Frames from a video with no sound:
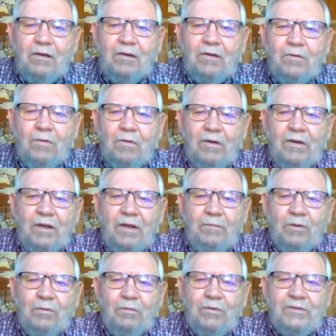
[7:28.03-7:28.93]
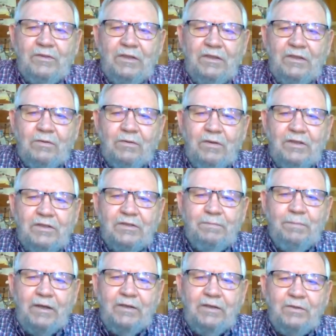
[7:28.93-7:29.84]
corn number was
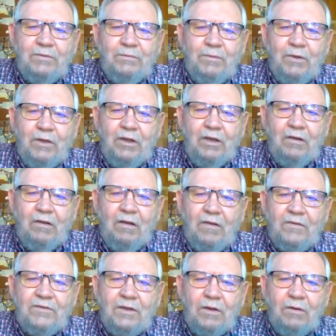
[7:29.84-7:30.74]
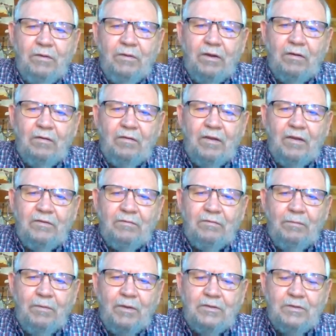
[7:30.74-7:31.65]
increased by 2 million also here, as
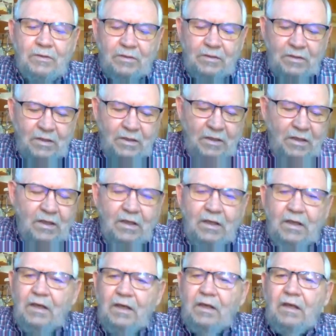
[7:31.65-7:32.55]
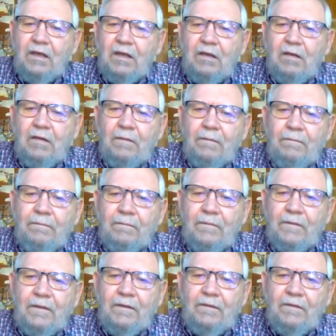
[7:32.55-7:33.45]
we mentioned
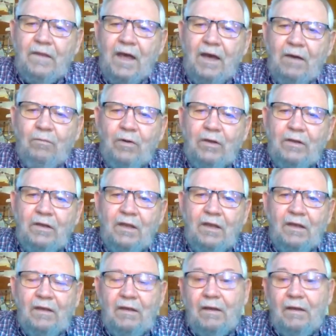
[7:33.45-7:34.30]
in that one.